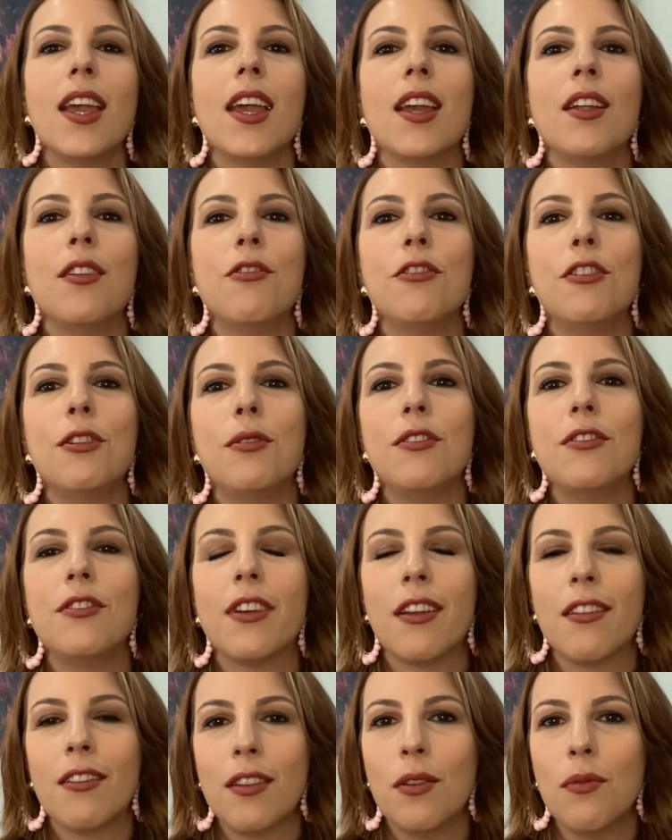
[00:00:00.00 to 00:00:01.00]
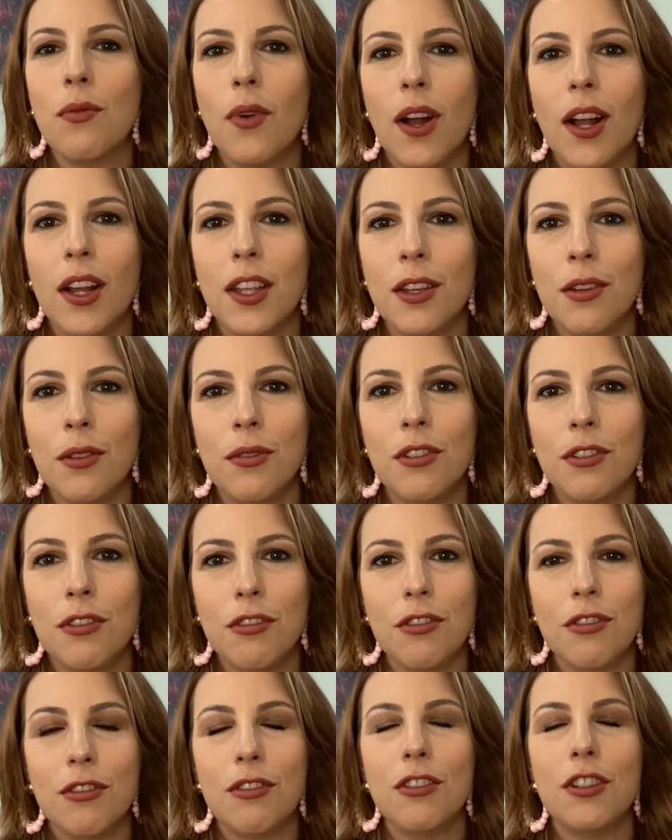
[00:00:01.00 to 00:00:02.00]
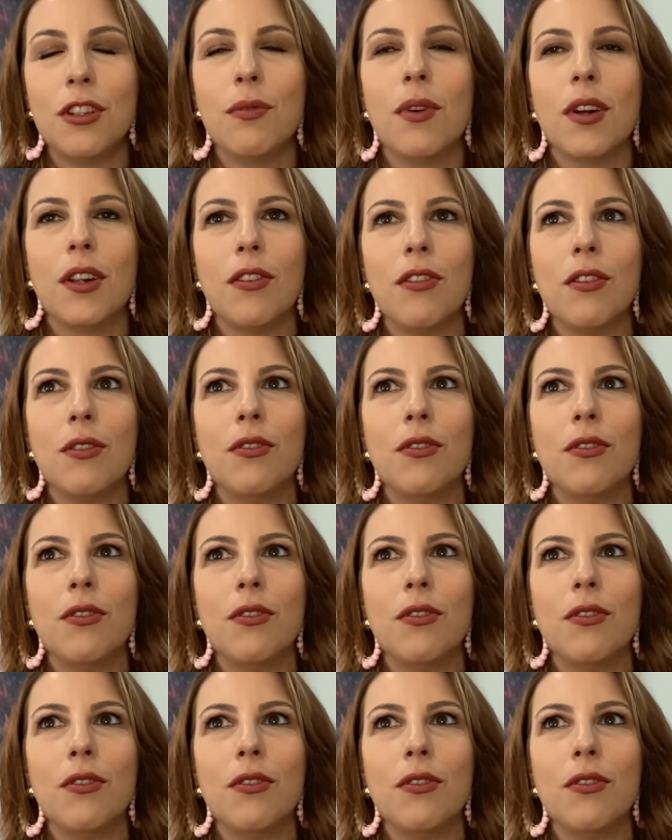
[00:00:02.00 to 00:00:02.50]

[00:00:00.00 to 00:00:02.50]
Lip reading: And she doesn't want you to, she wants